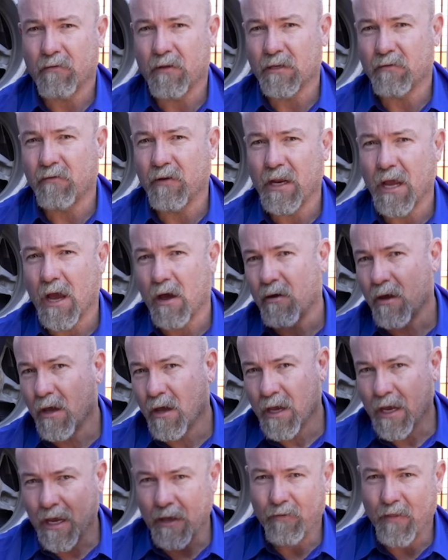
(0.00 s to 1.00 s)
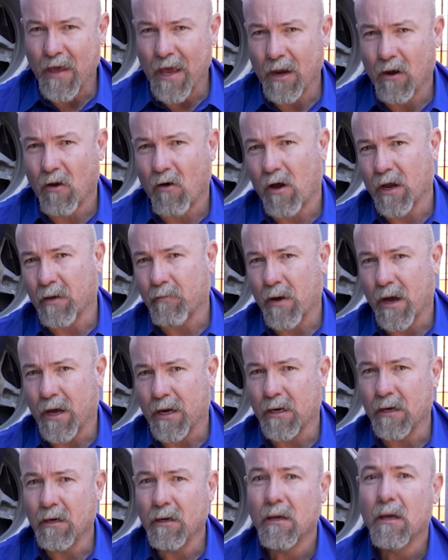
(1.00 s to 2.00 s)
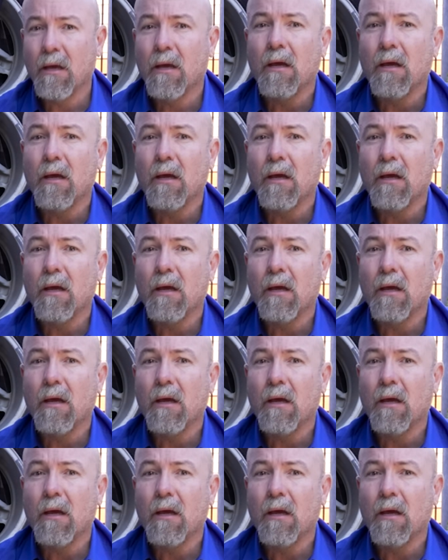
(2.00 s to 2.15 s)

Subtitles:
of this video, hit that like button,